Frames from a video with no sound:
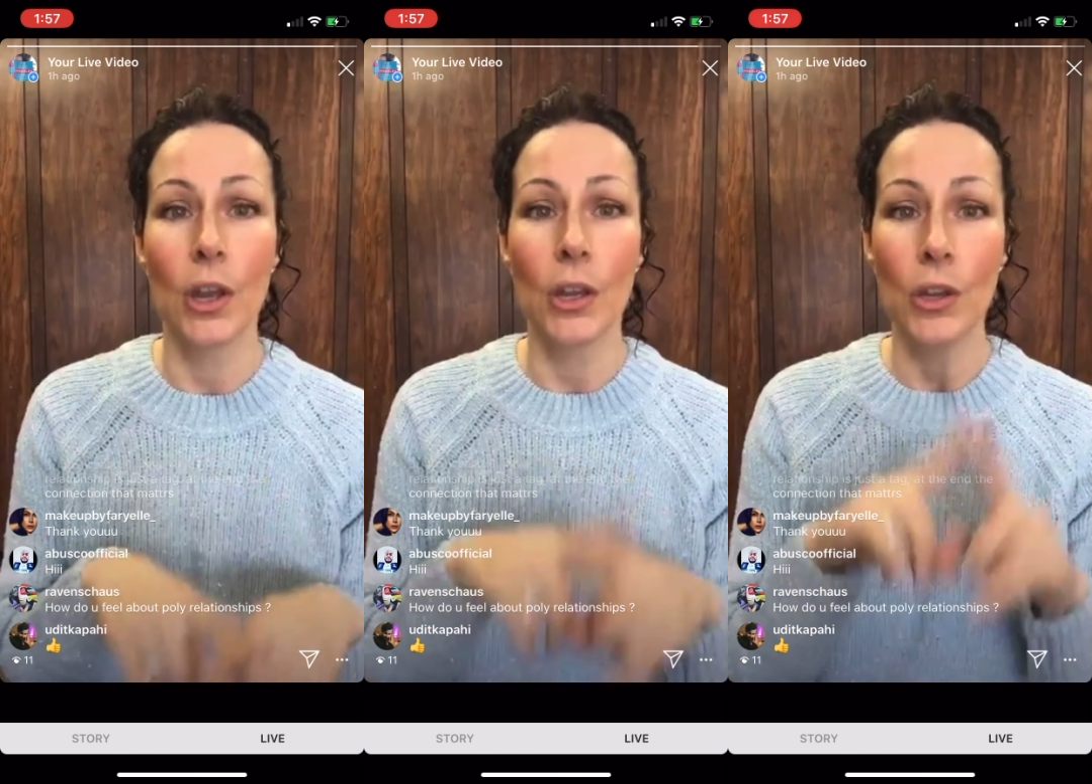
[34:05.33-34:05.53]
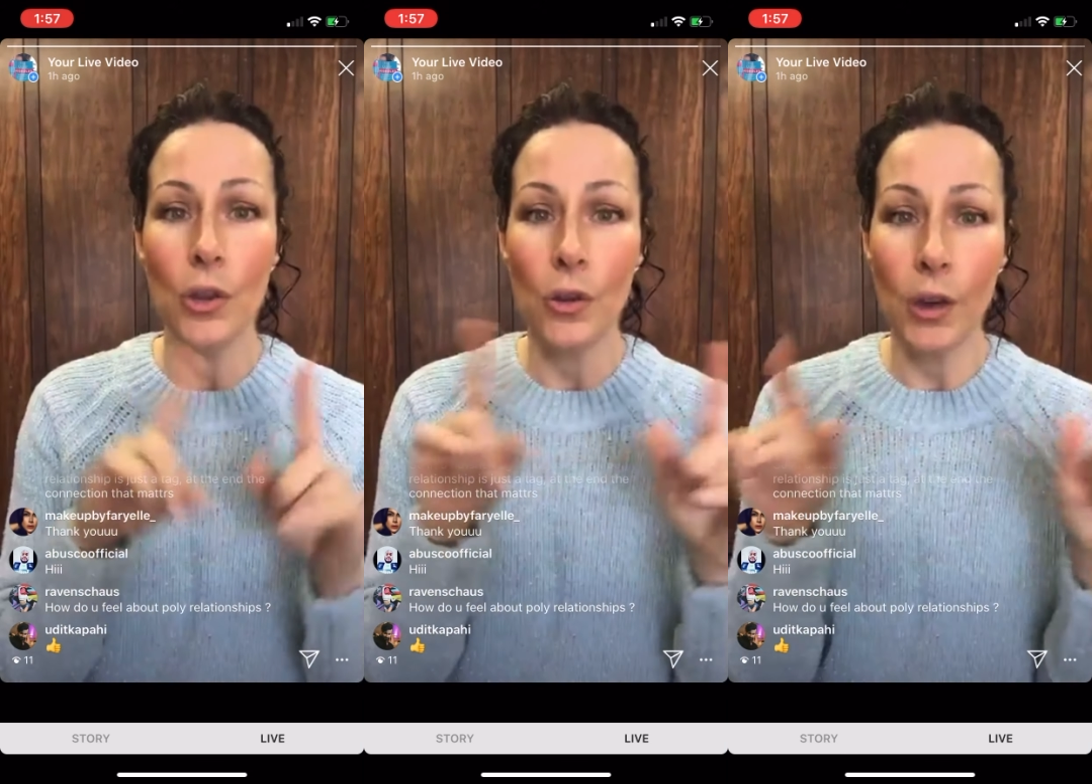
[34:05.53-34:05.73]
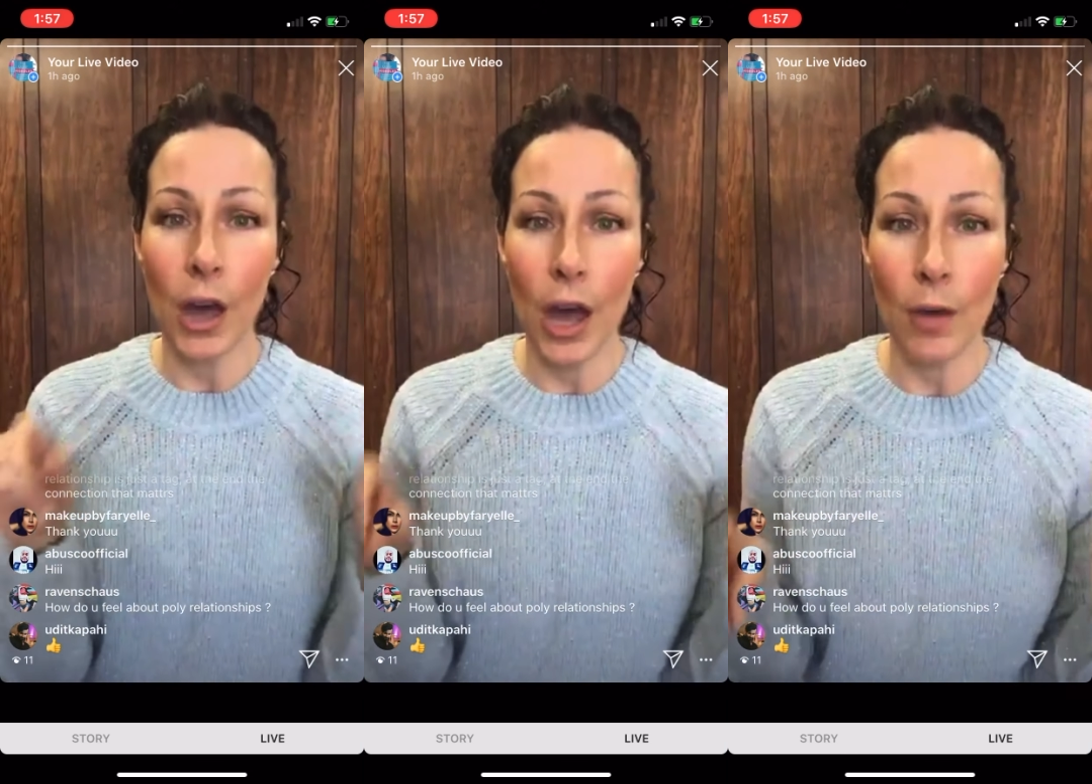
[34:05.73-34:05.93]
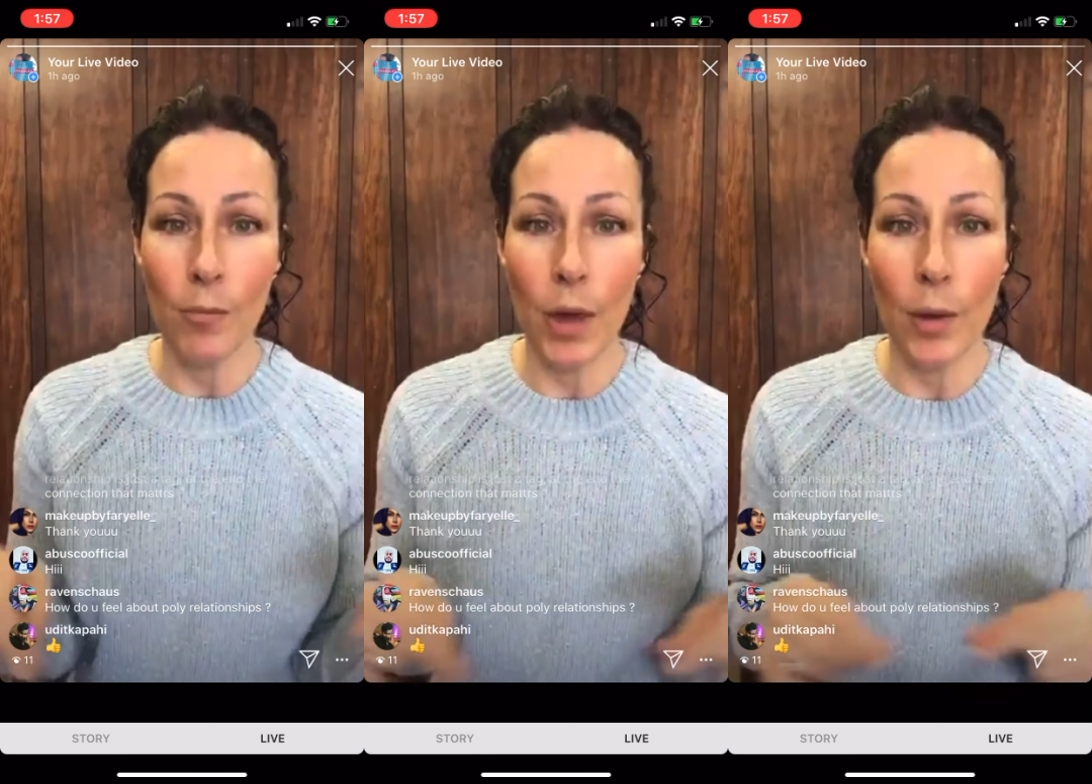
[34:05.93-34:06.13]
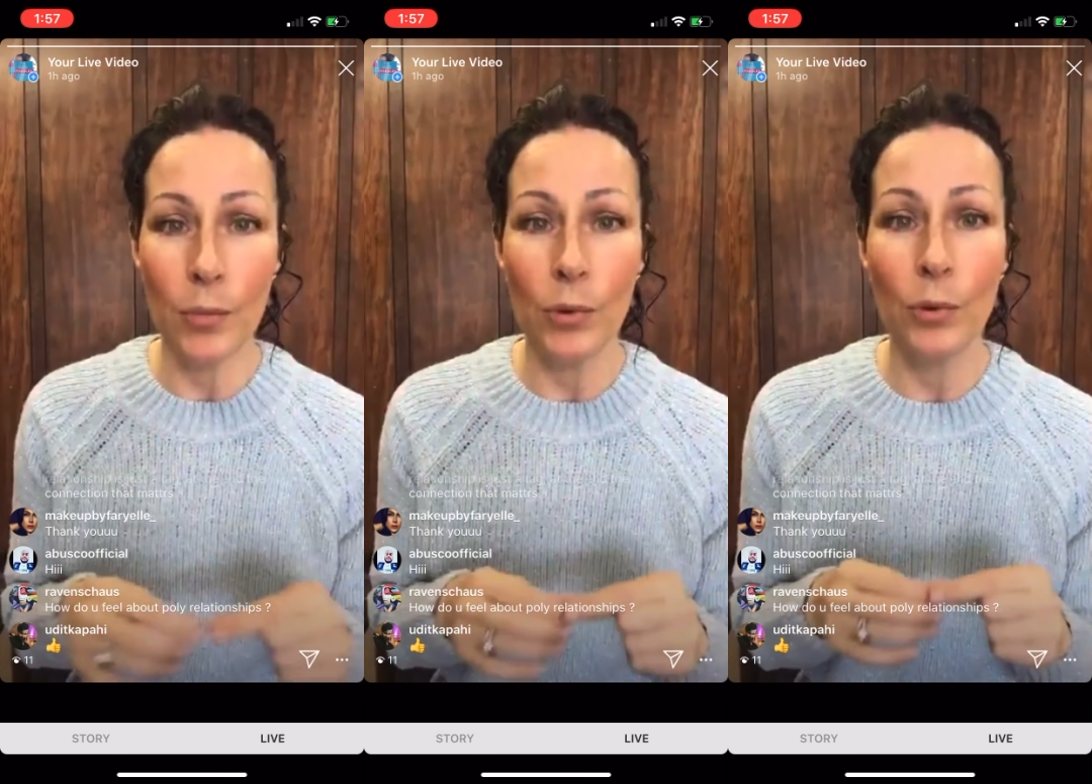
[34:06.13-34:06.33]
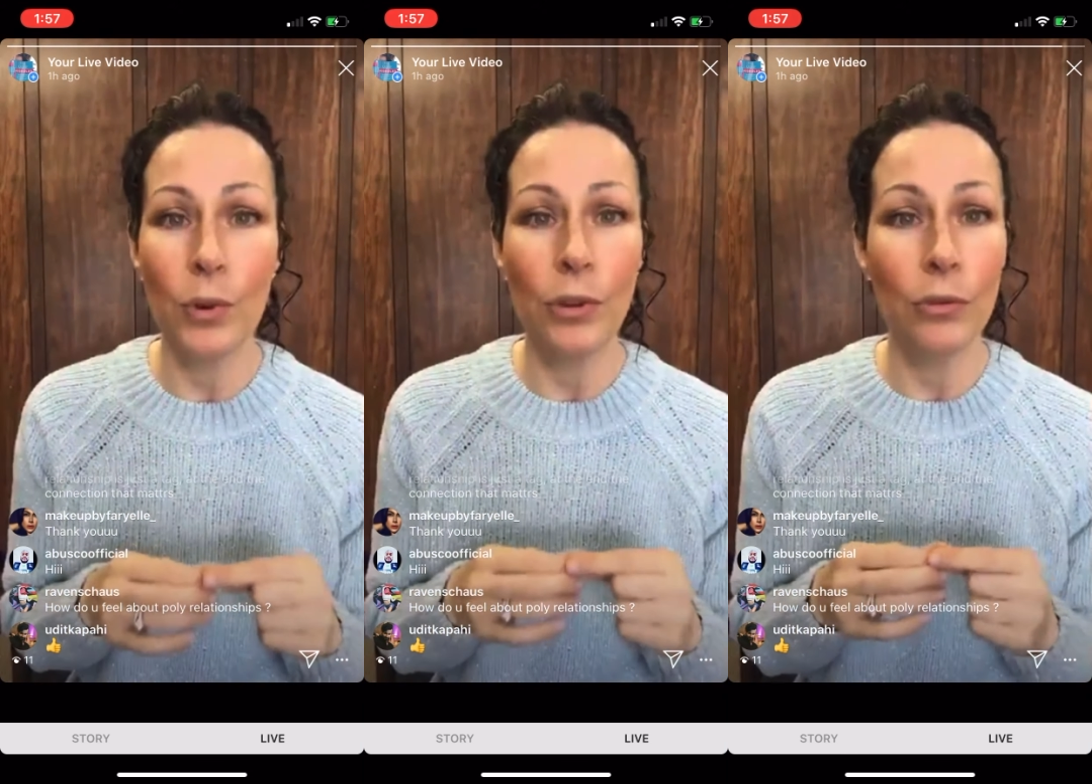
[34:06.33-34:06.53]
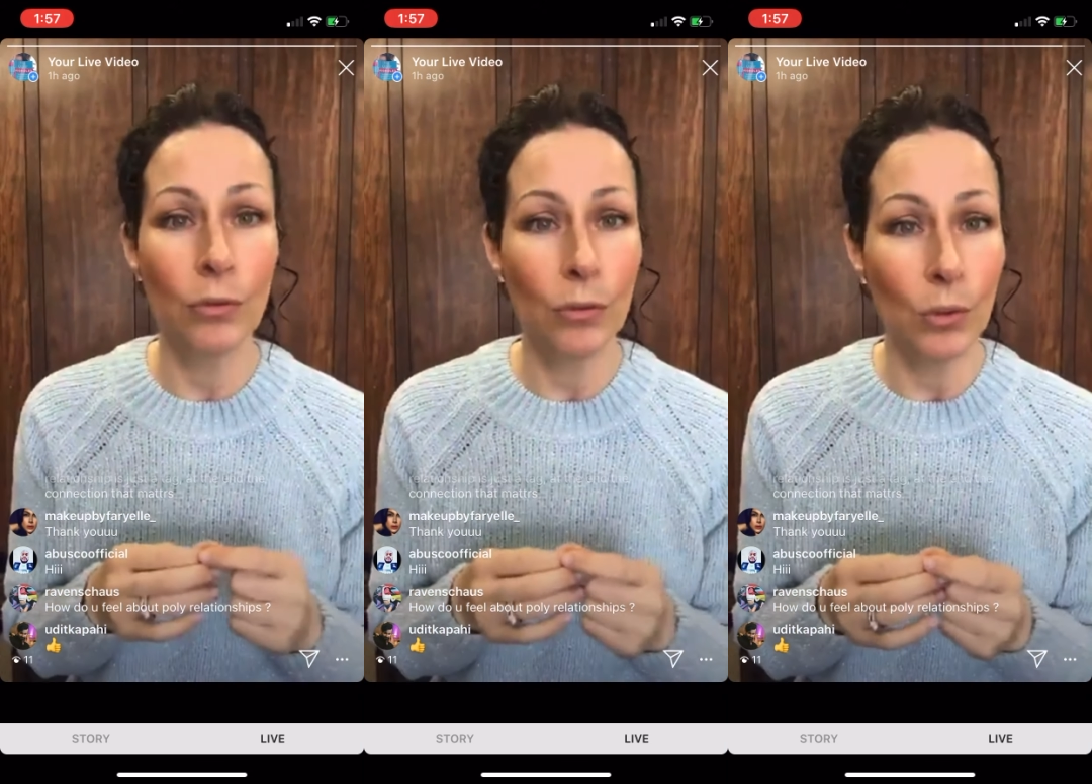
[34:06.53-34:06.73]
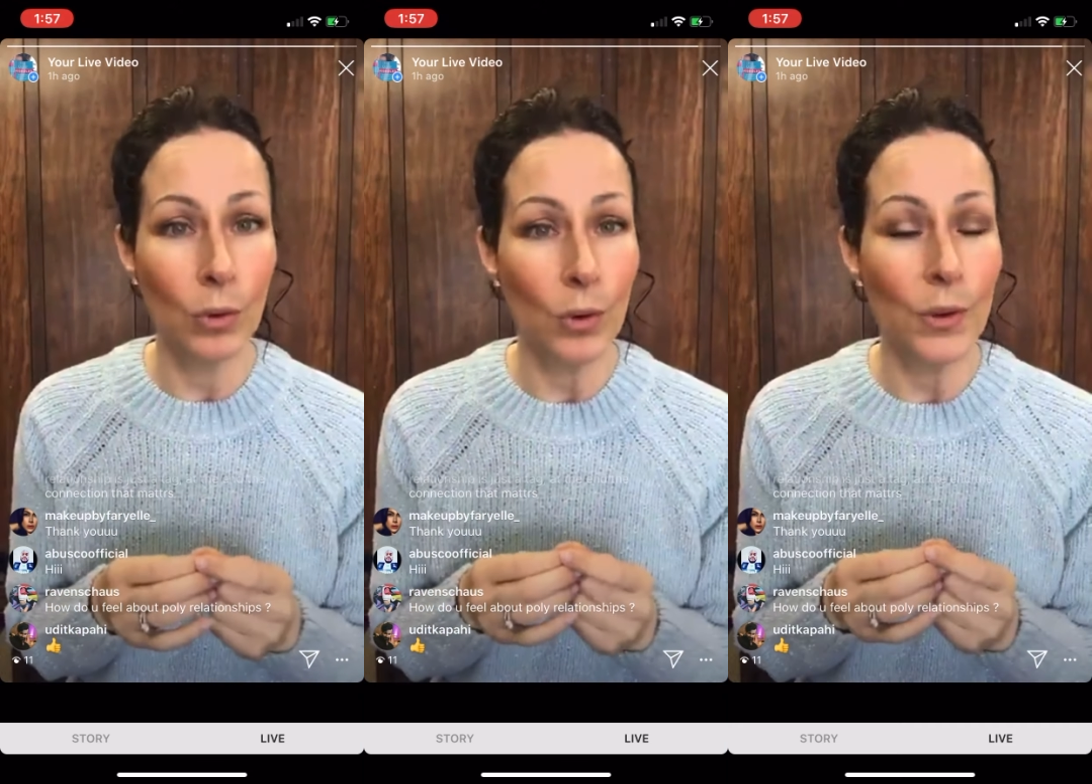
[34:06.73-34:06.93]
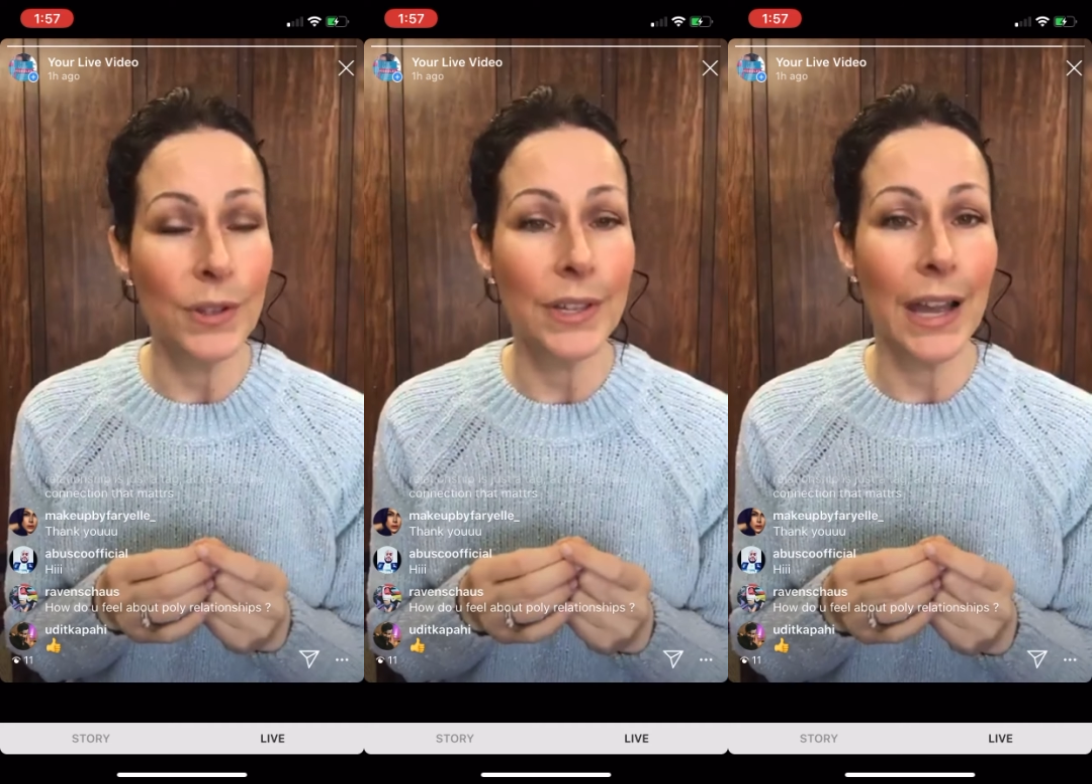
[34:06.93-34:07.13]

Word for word: You come up with rules